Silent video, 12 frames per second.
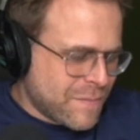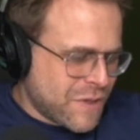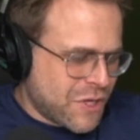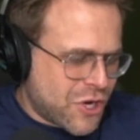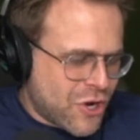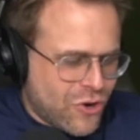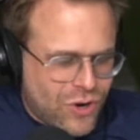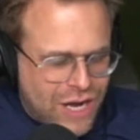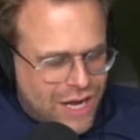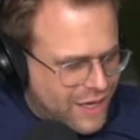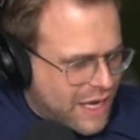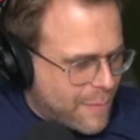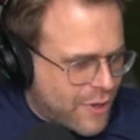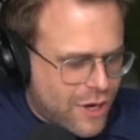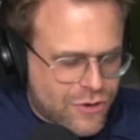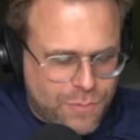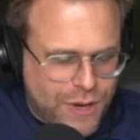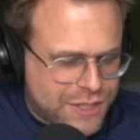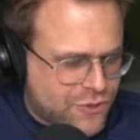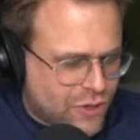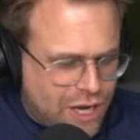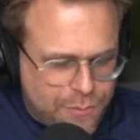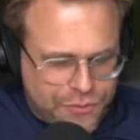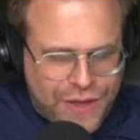a couple $100 or a
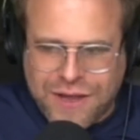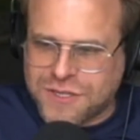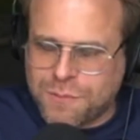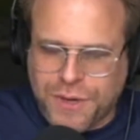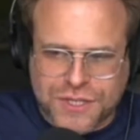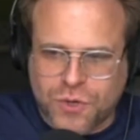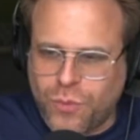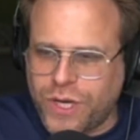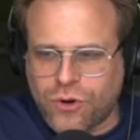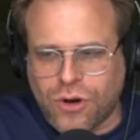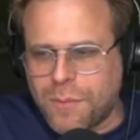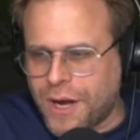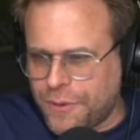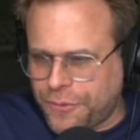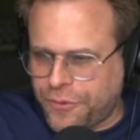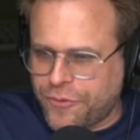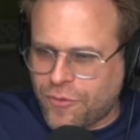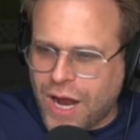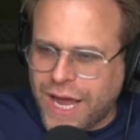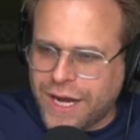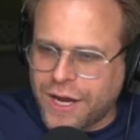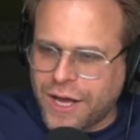couple $1,000 a week or a month, right?